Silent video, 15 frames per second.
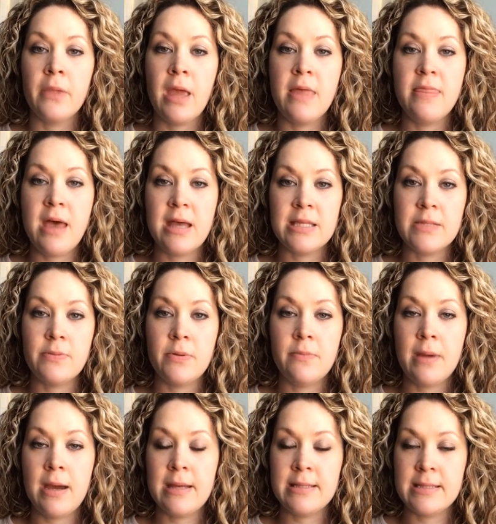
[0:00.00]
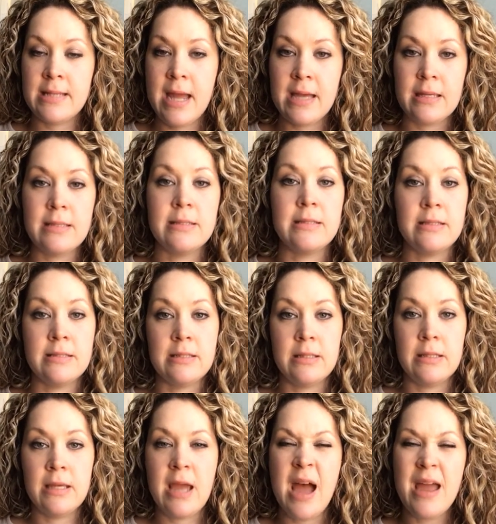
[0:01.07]
And that's been my snack
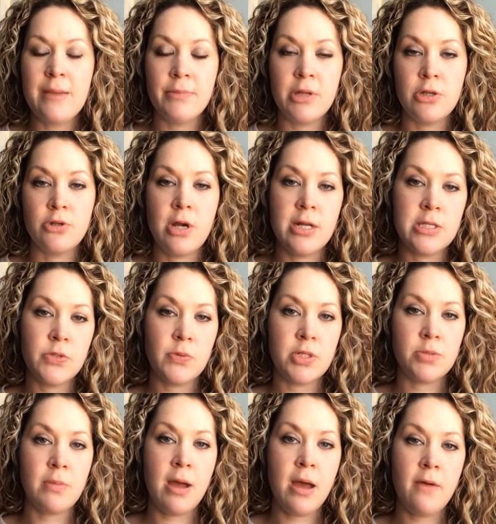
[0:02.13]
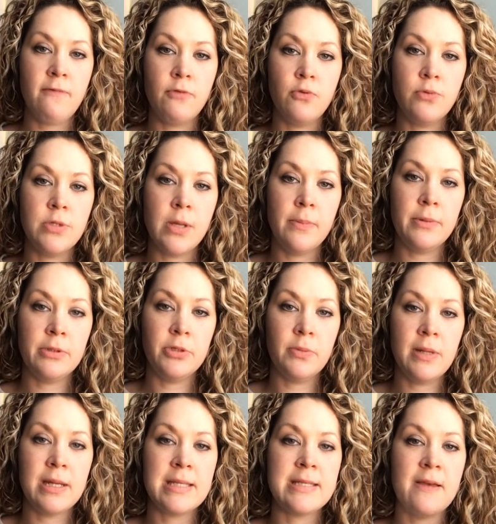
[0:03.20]
consistently. I am going to try to switch my foods up a little
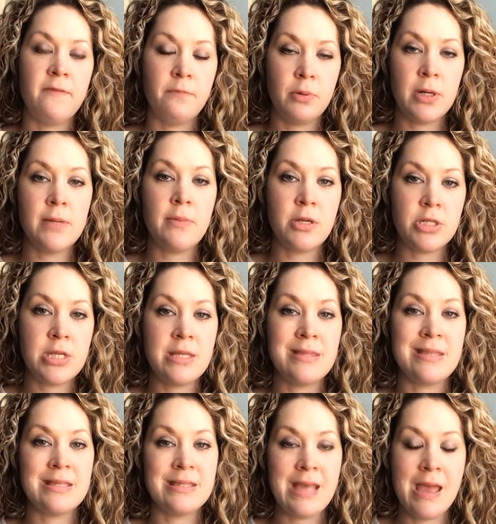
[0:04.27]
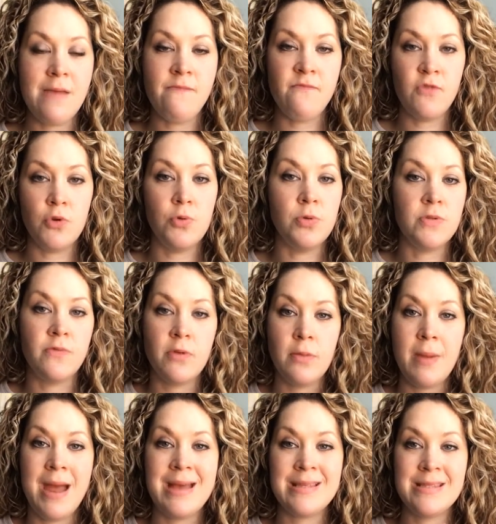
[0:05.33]
bit because I've pretty much eaten the same foods for the
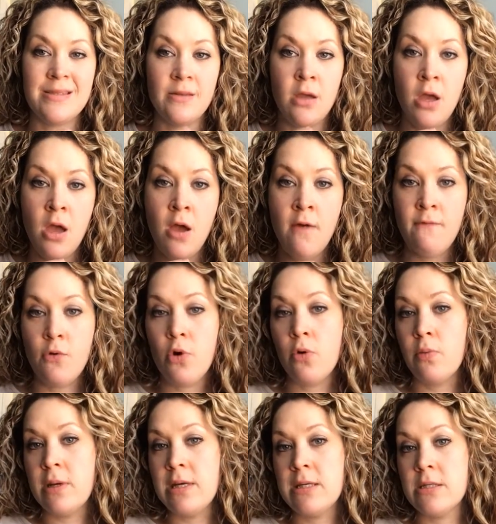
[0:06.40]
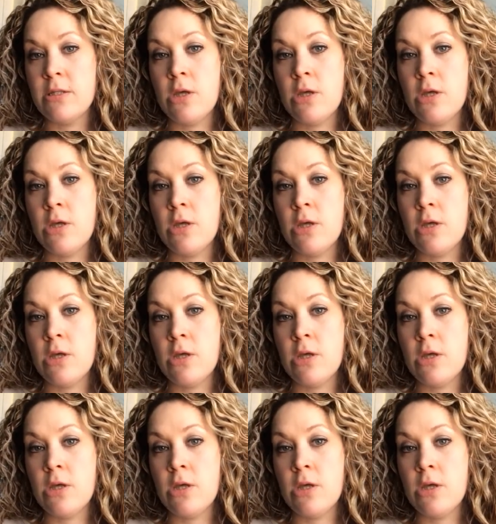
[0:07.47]
past 4 weeks.